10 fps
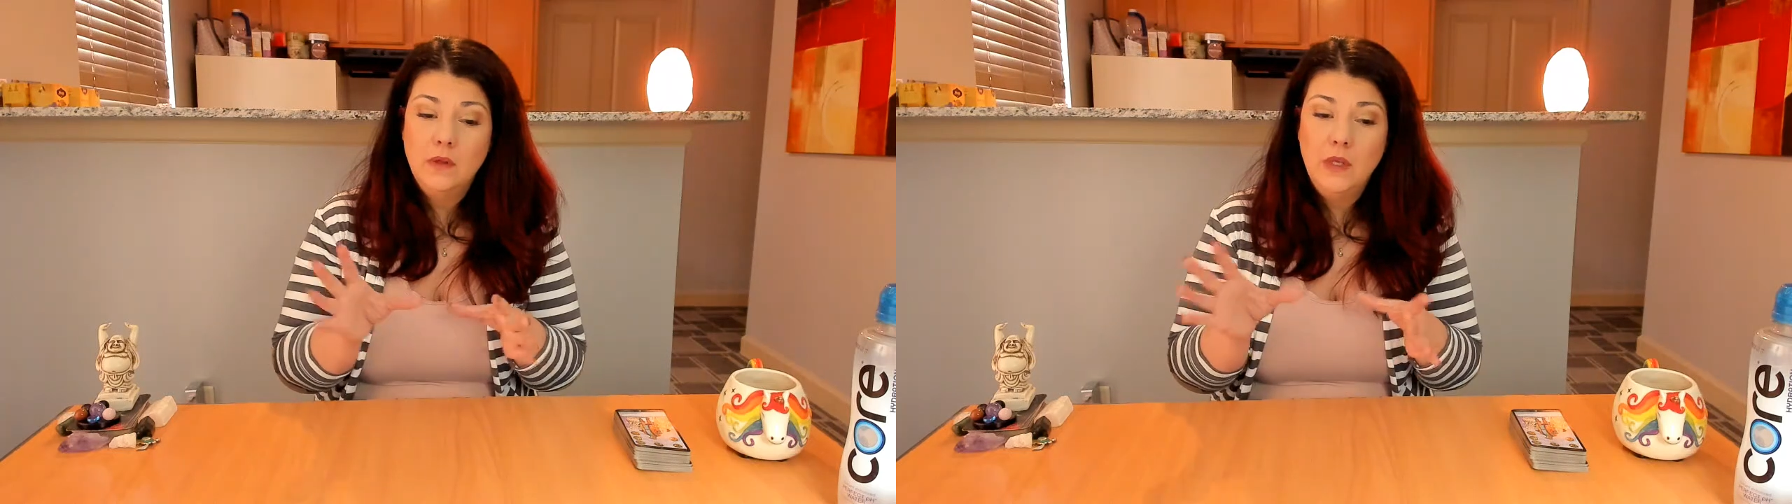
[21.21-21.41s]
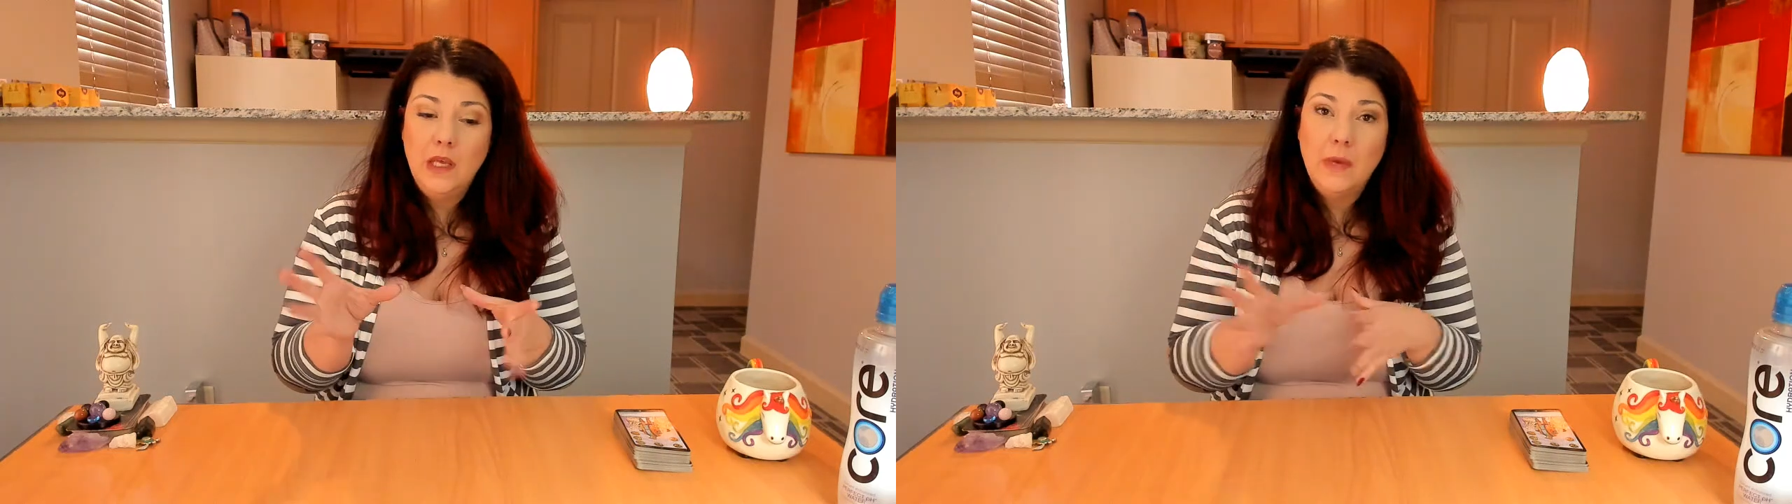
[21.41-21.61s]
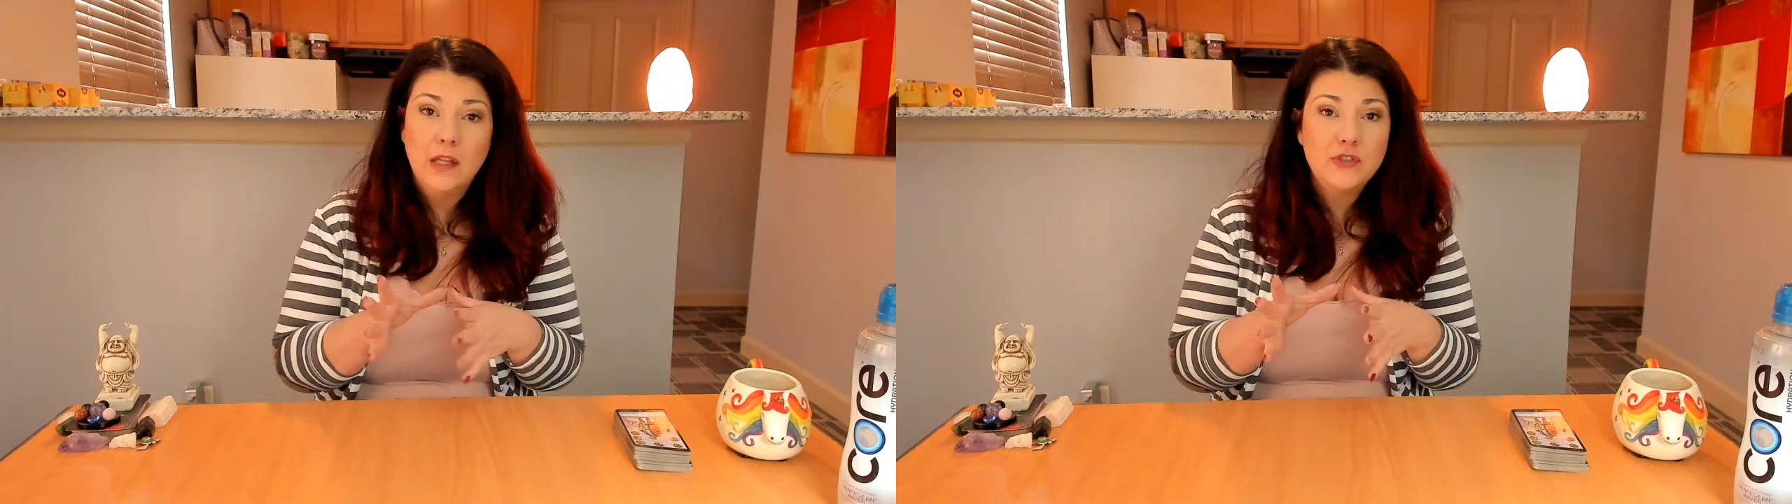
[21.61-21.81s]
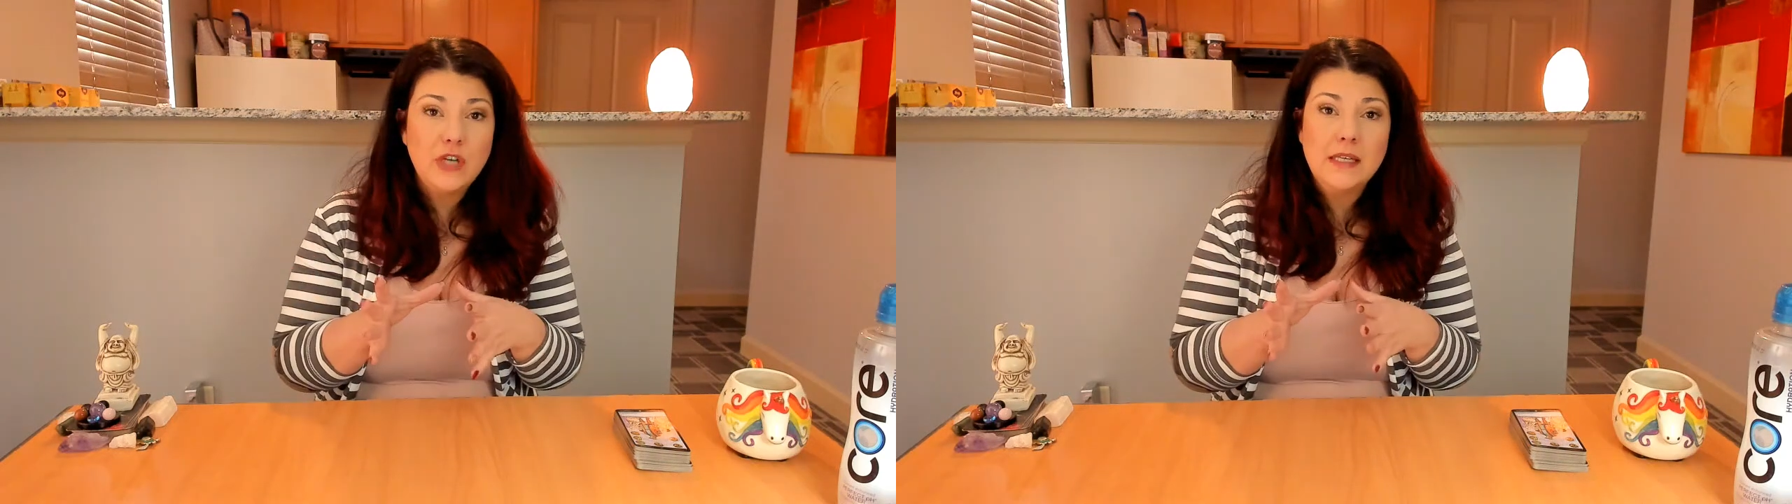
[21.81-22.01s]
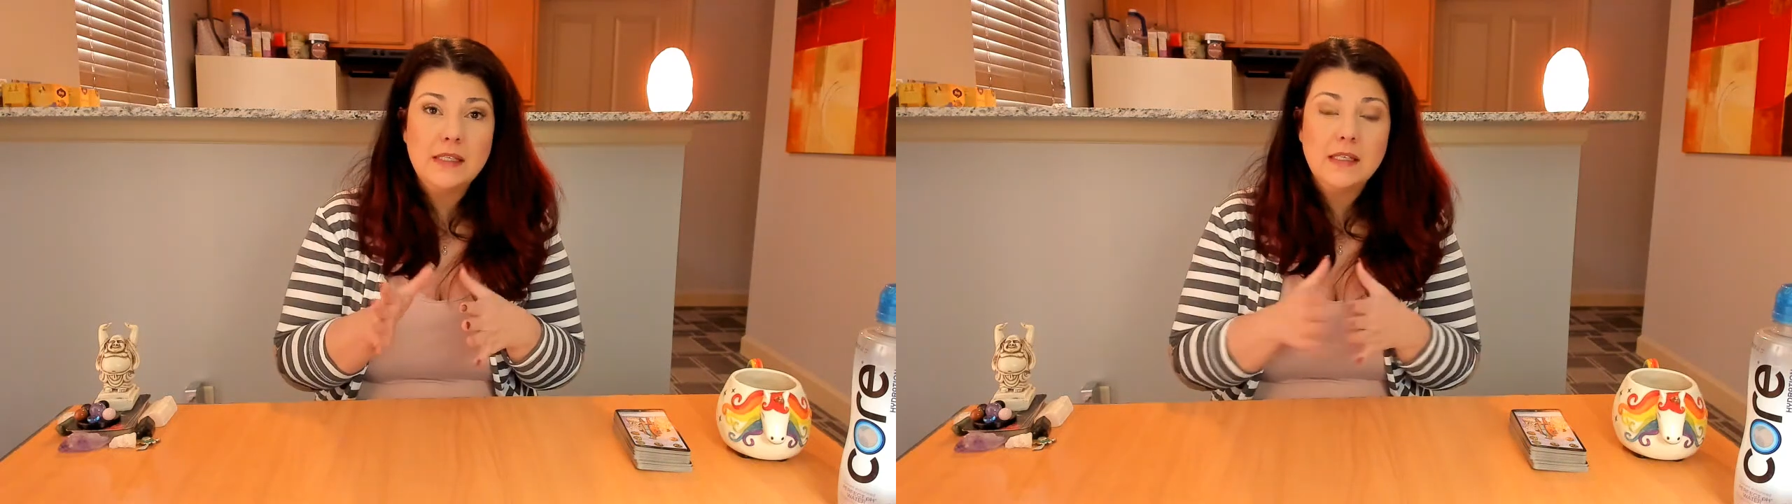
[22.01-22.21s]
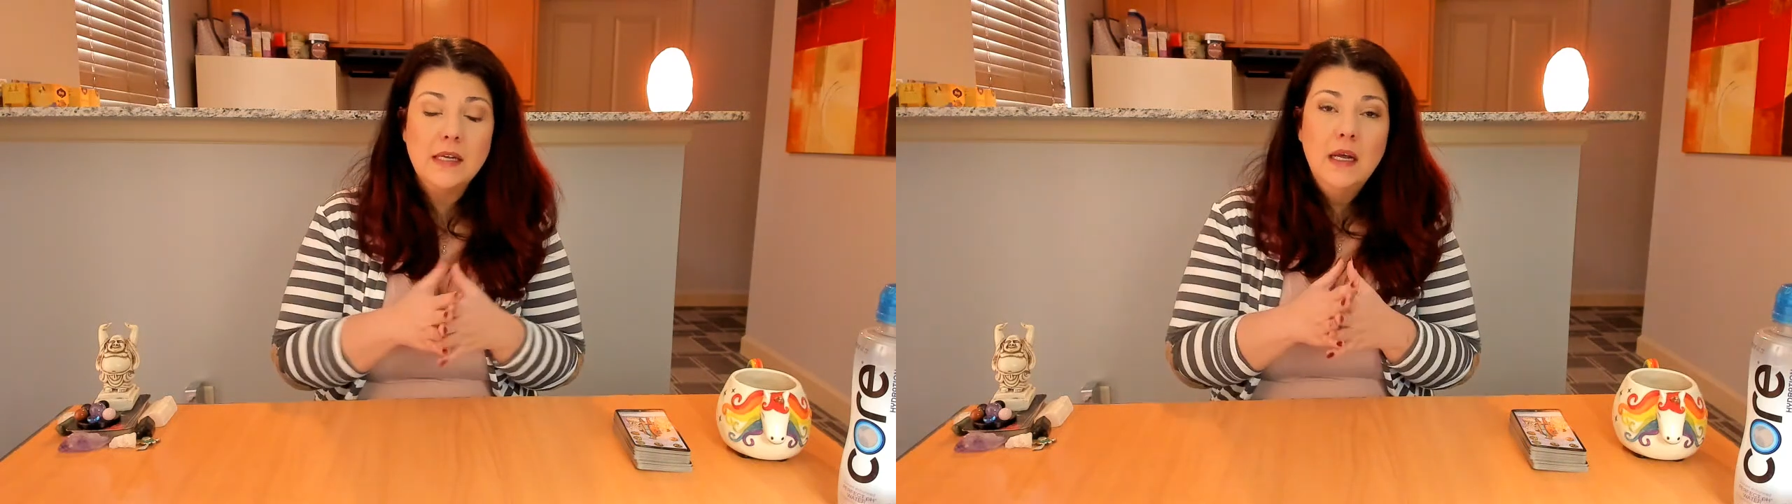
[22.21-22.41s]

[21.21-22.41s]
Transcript: email address.